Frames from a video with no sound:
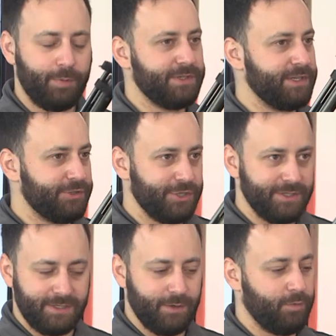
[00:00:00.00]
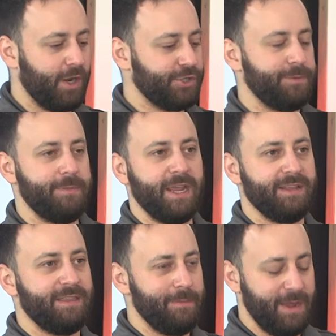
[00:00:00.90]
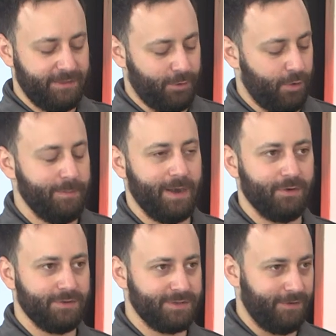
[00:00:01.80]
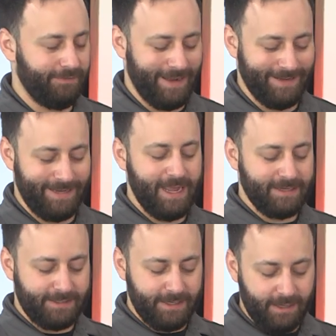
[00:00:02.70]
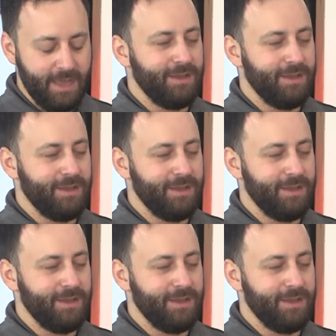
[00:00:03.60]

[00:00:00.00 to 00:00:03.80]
Precision, still Russian made. They make their own barrels. They're fantastic.